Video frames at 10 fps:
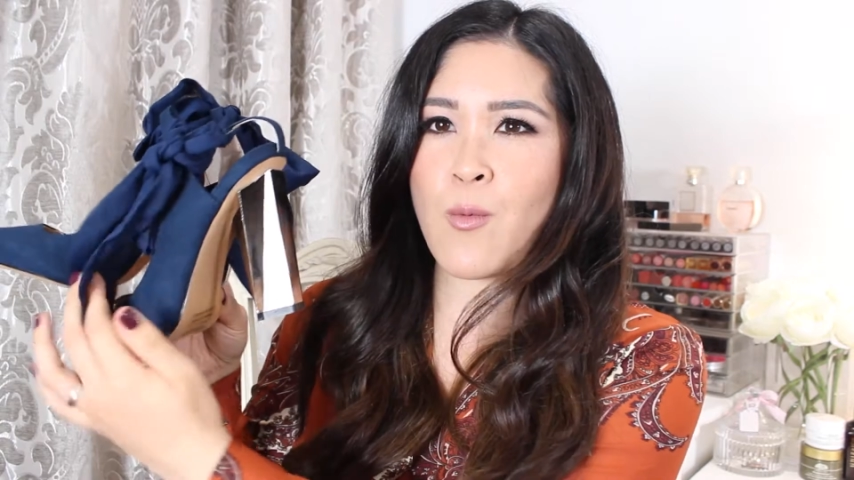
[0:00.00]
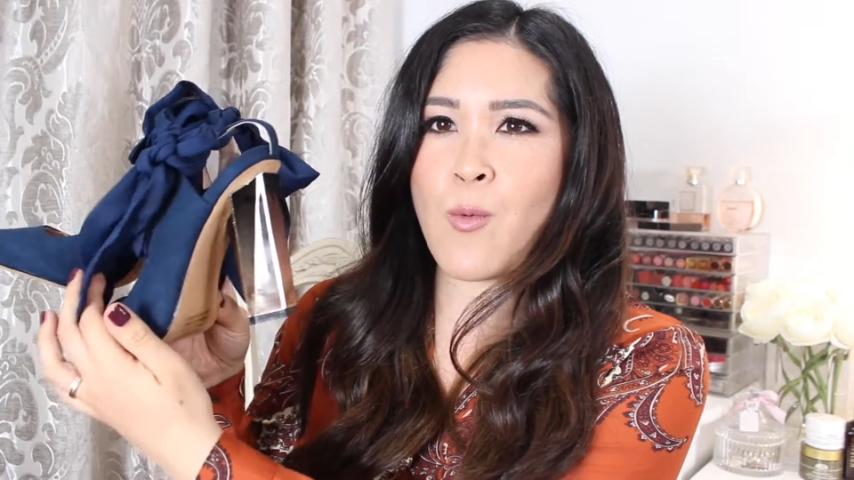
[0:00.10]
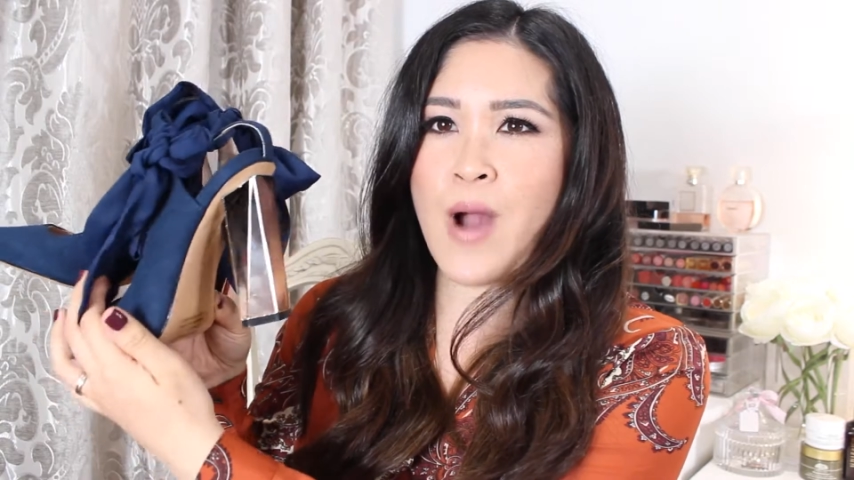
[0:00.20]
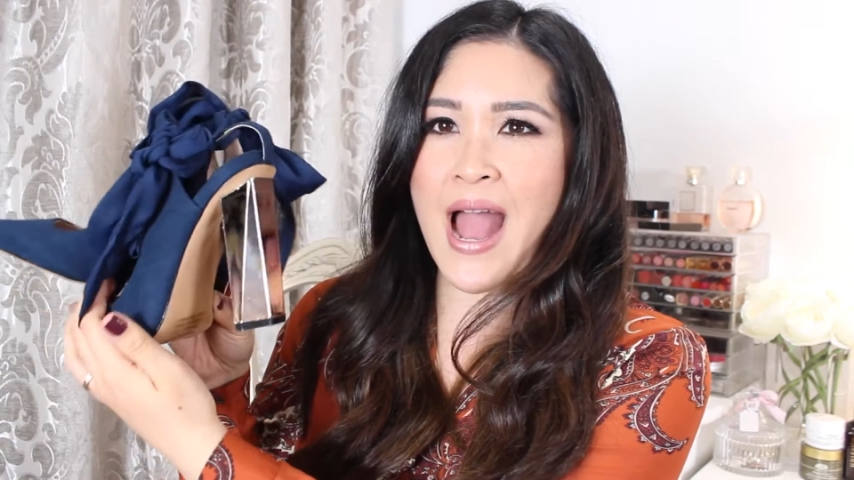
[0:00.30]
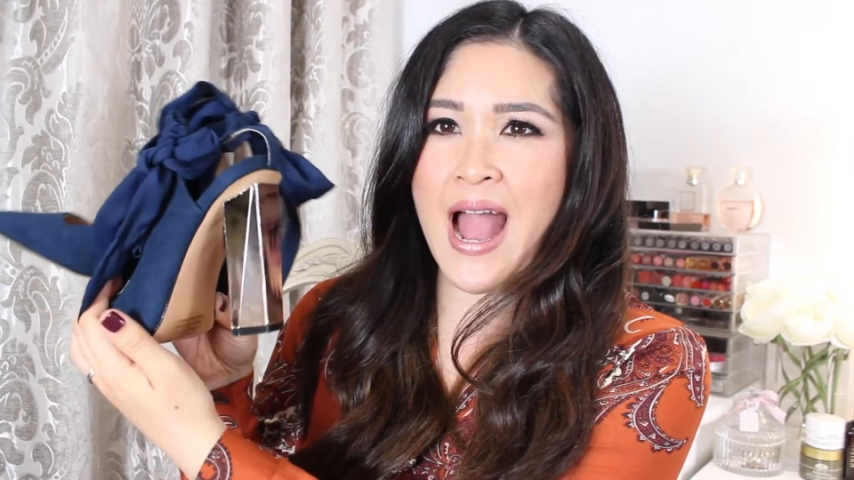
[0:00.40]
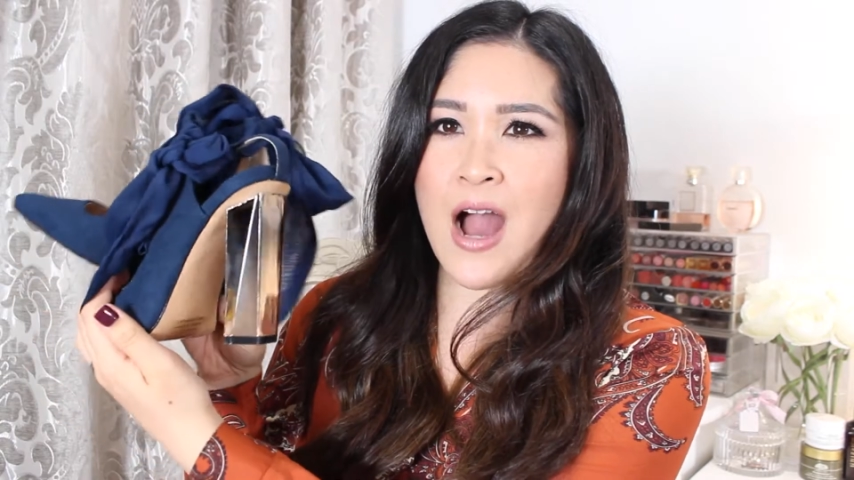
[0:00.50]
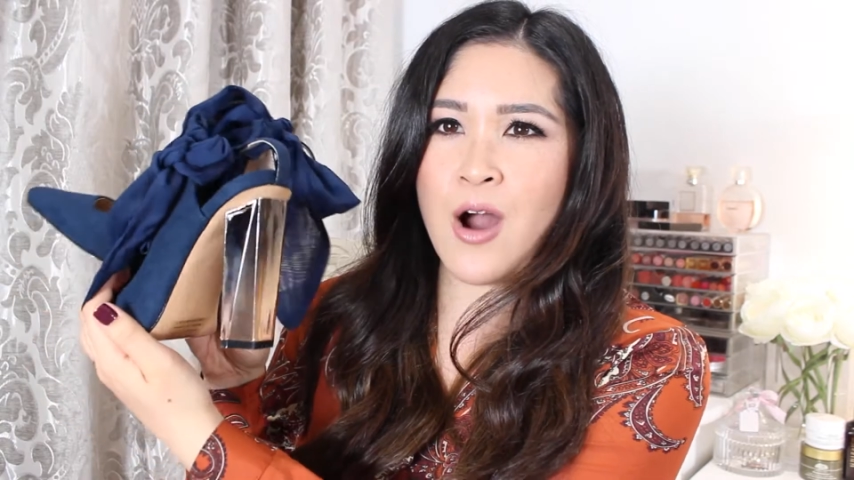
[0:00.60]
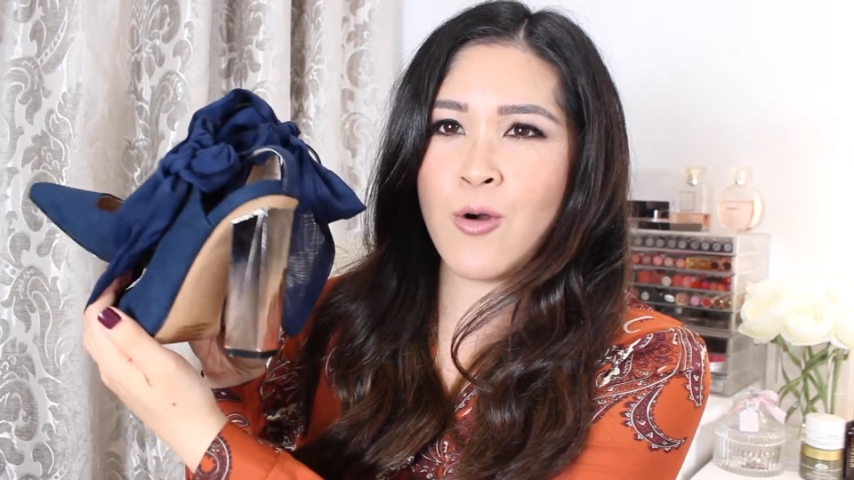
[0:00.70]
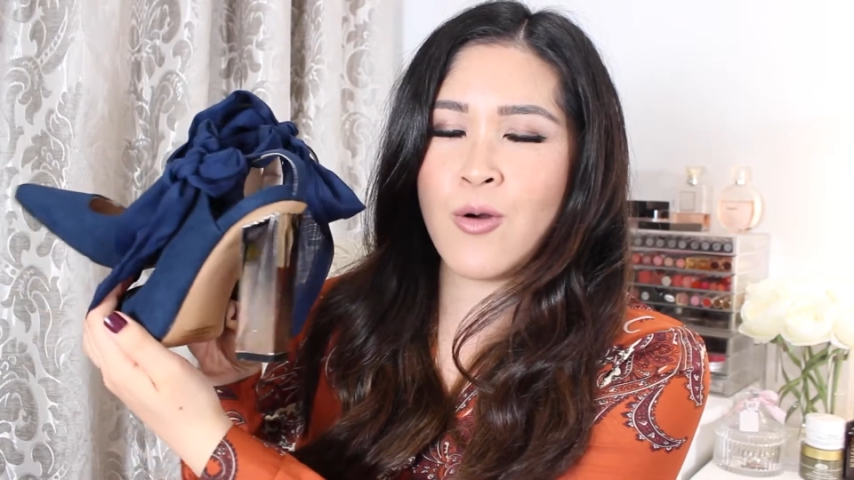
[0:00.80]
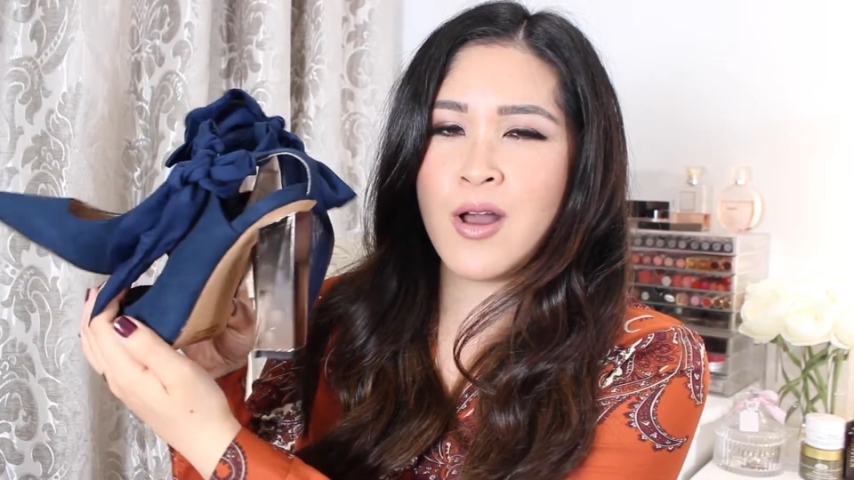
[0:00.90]

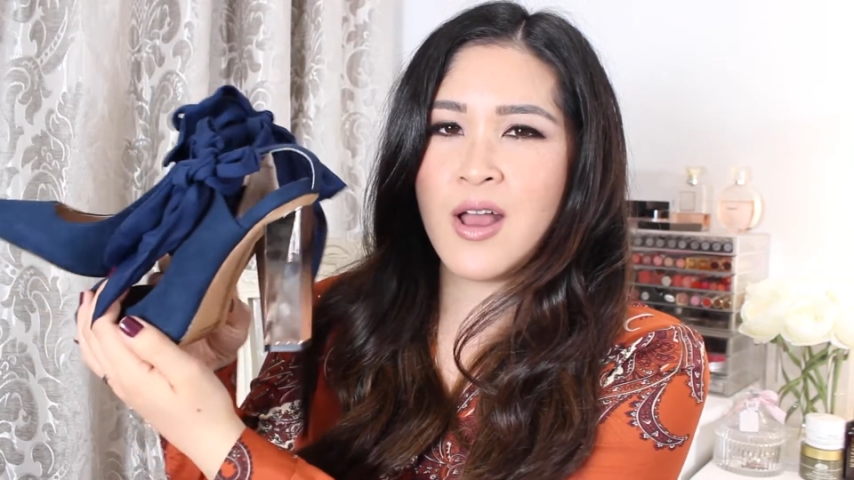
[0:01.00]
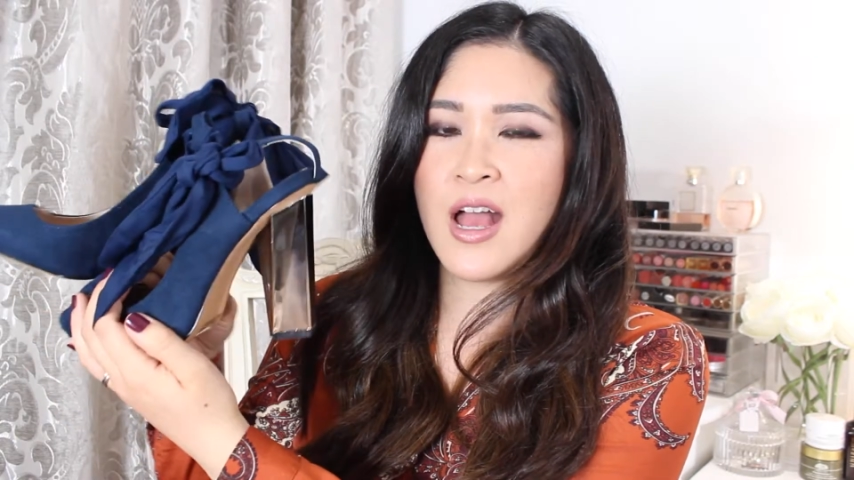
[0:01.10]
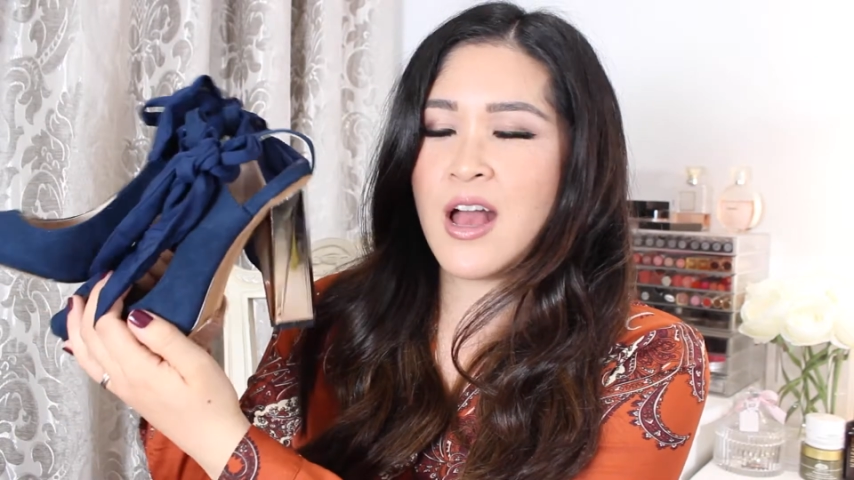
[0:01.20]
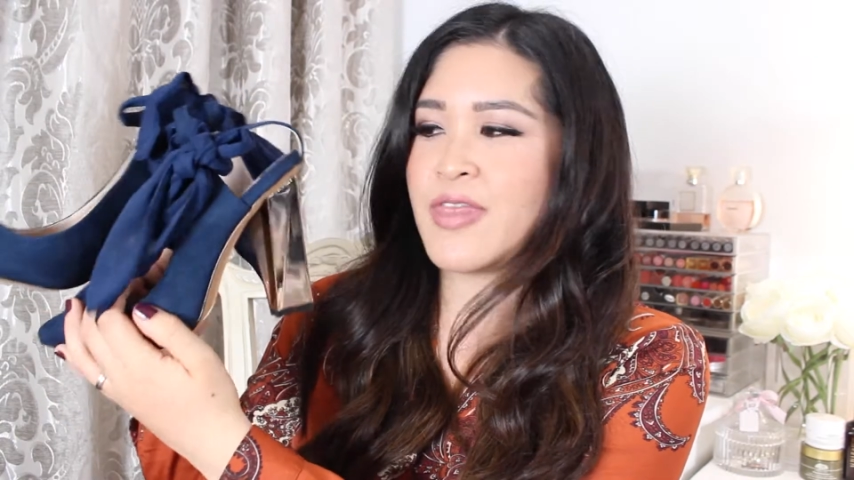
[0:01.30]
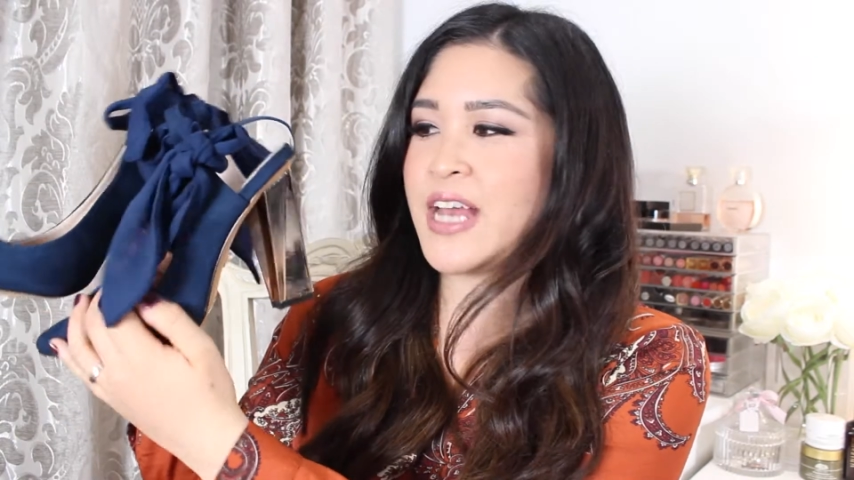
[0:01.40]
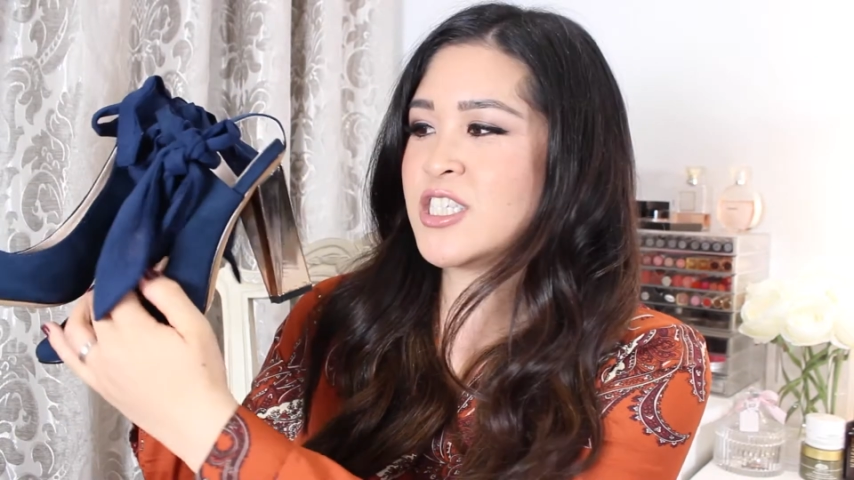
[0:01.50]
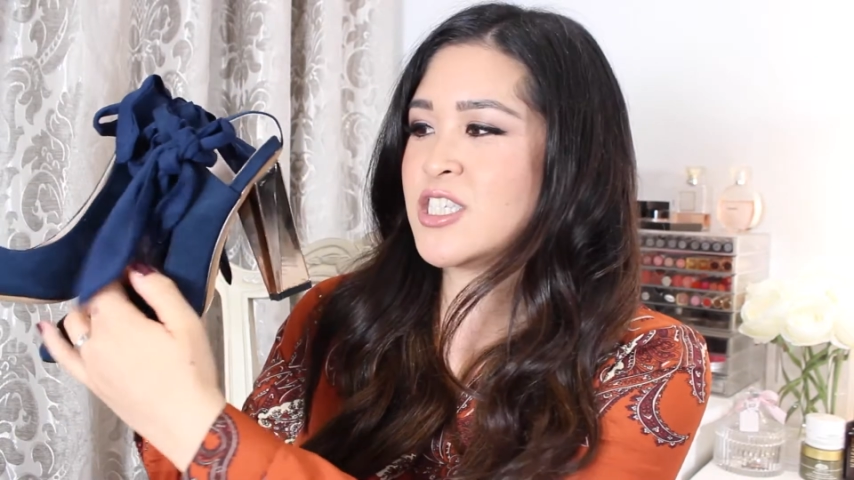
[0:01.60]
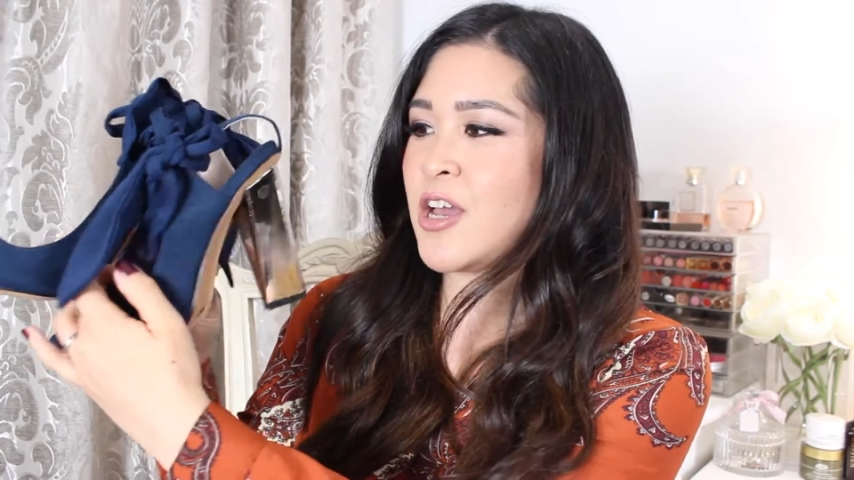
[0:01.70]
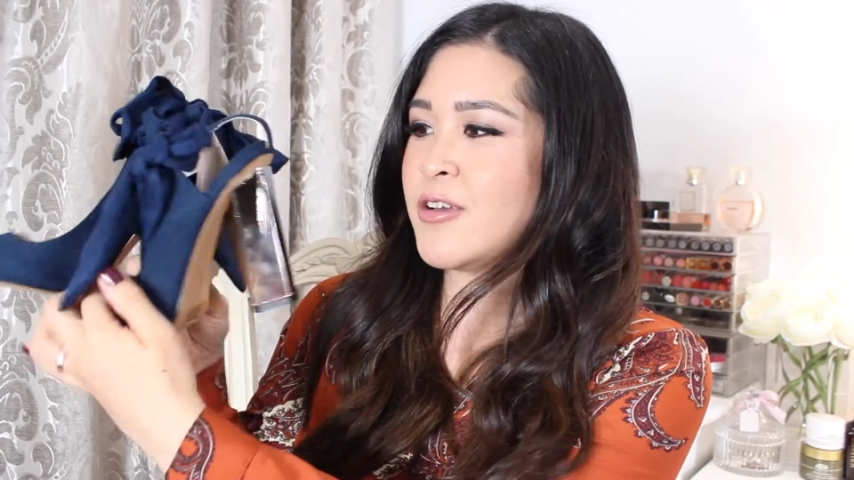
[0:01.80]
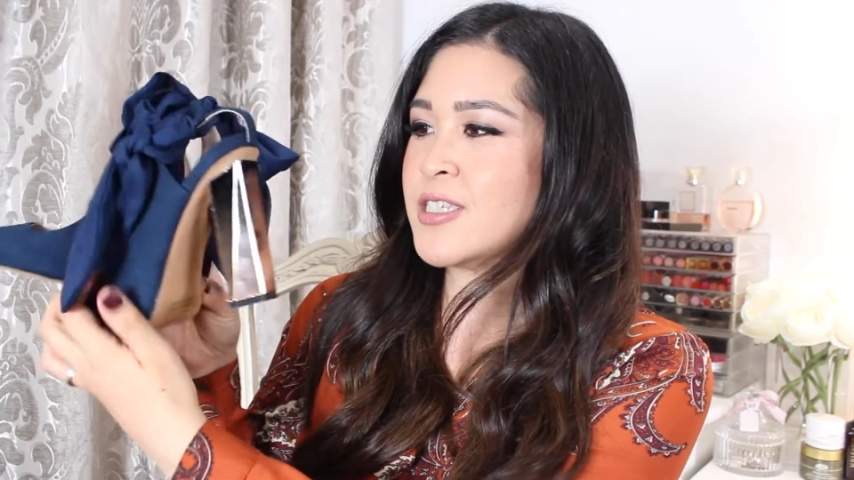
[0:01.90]
wow, they're
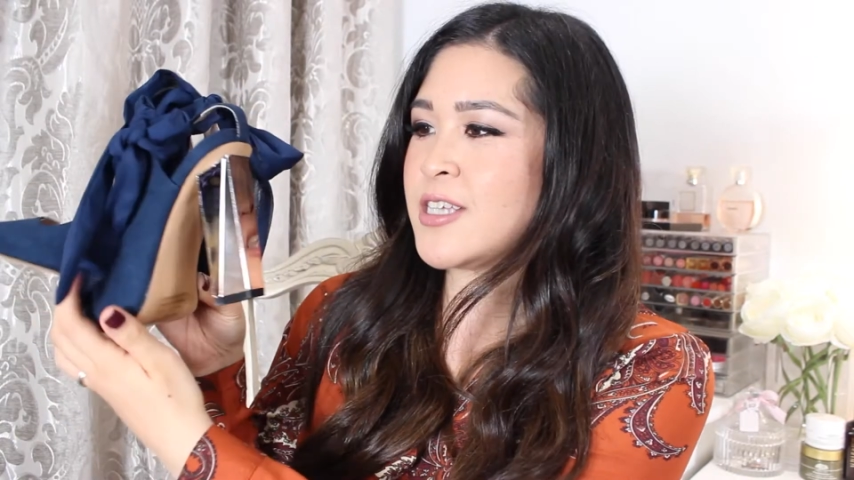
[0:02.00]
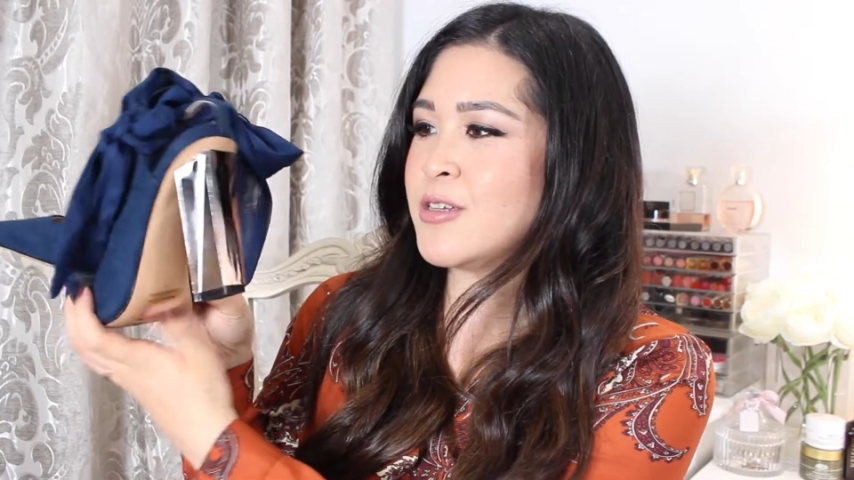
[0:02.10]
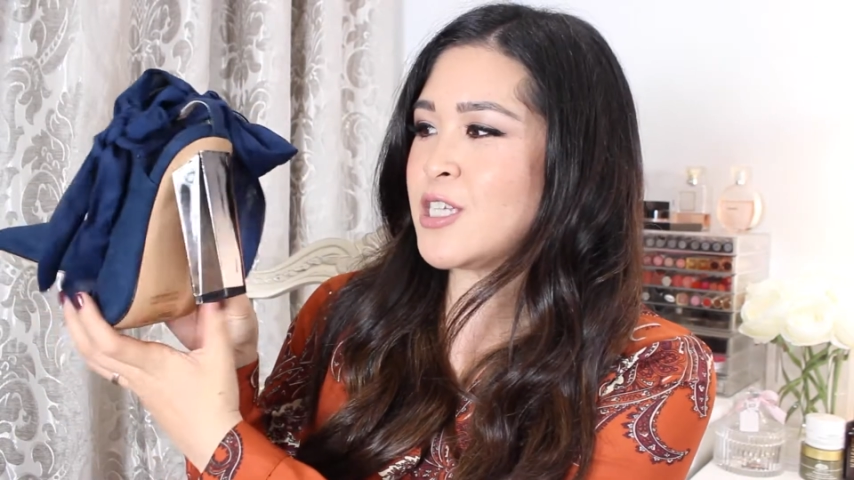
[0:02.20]
so, so